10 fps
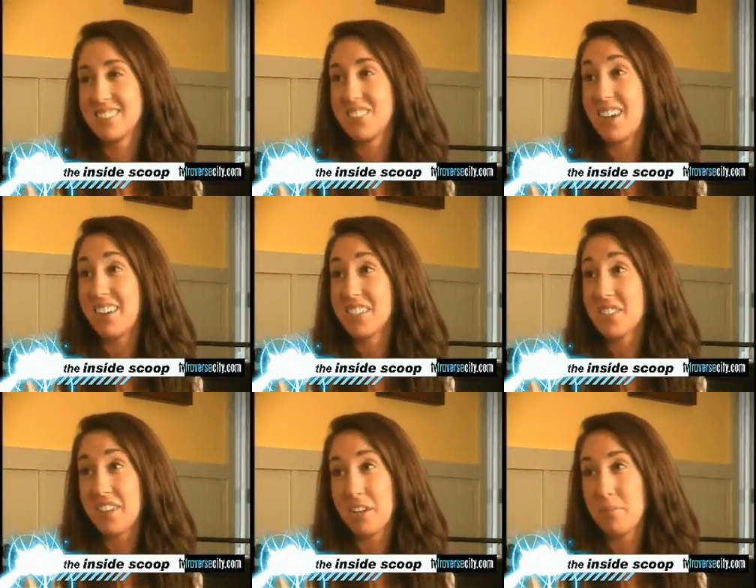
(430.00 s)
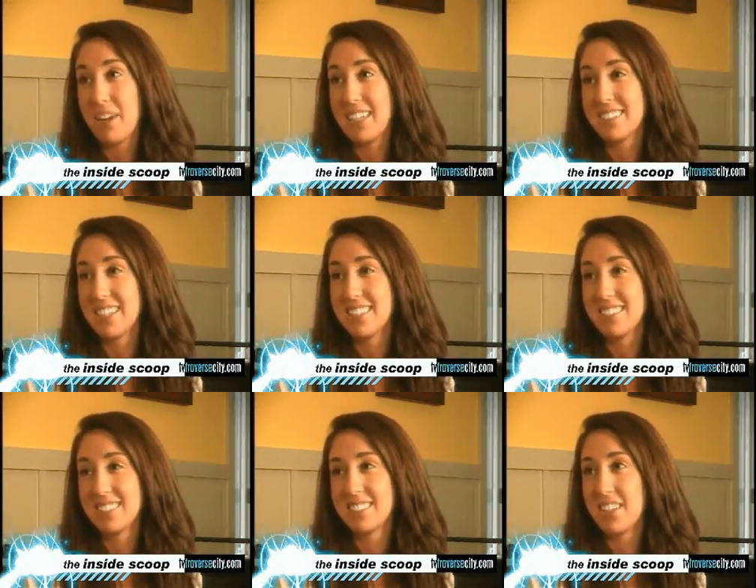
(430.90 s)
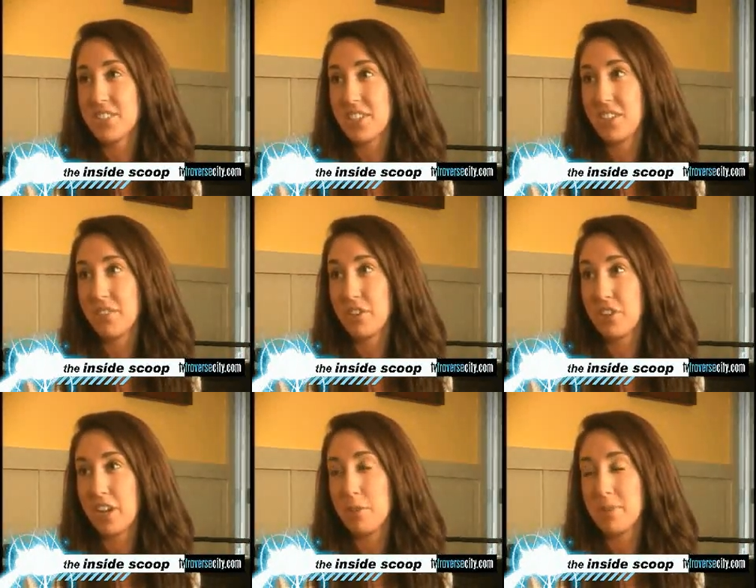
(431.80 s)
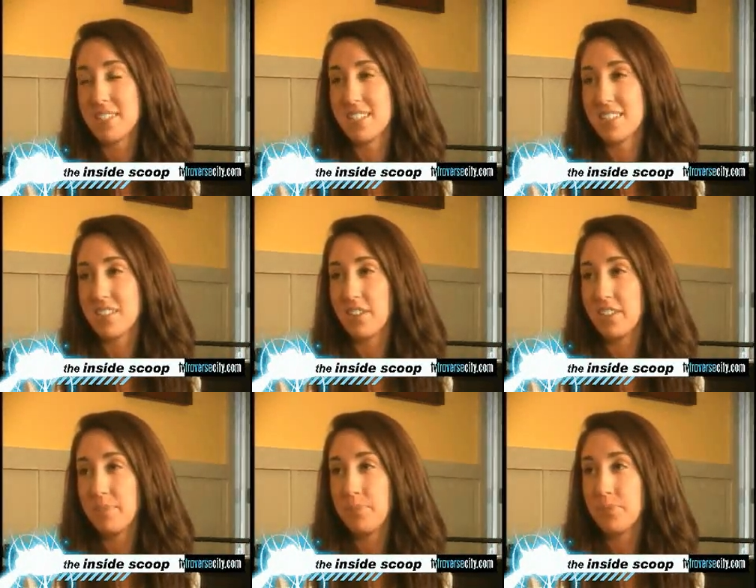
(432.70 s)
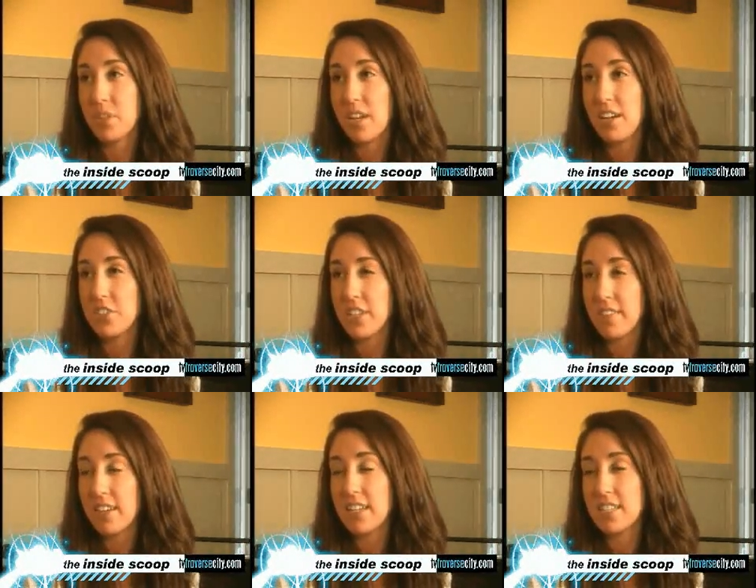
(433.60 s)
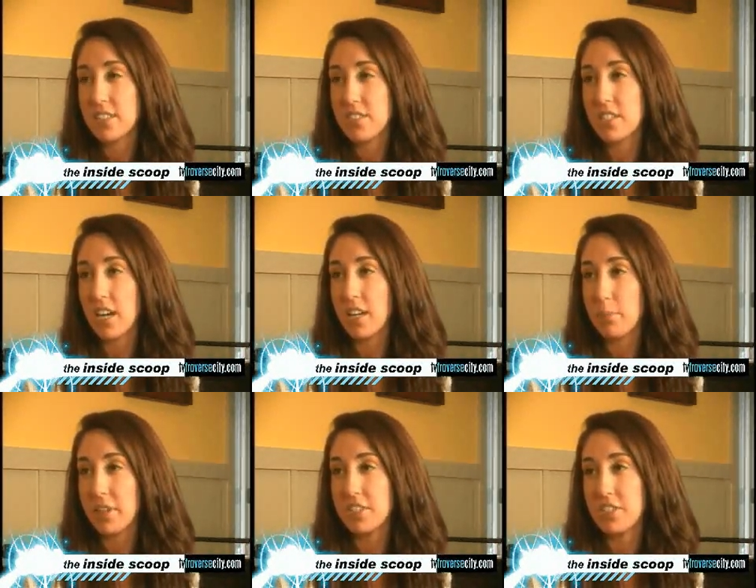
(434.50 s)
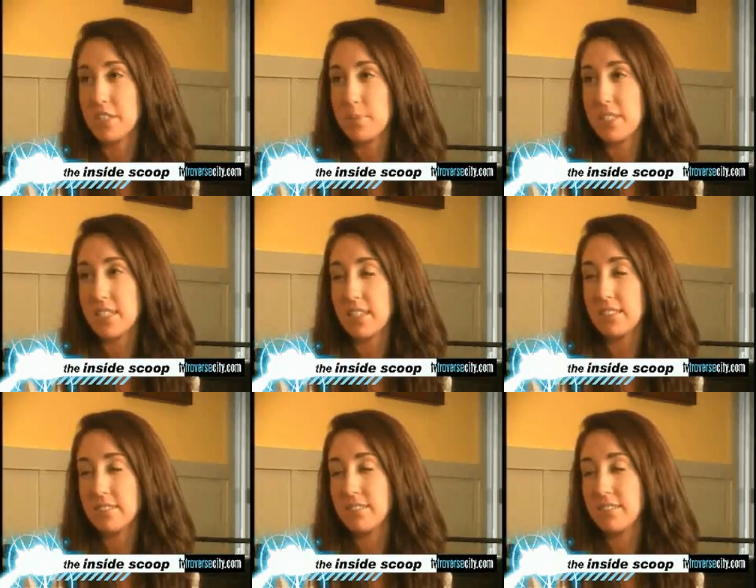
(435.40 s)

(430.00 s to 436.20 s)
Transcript: Wow, it's quite a process. It sounds like you have a great business going. How'd you get the idea of starting Pangea's Pizza?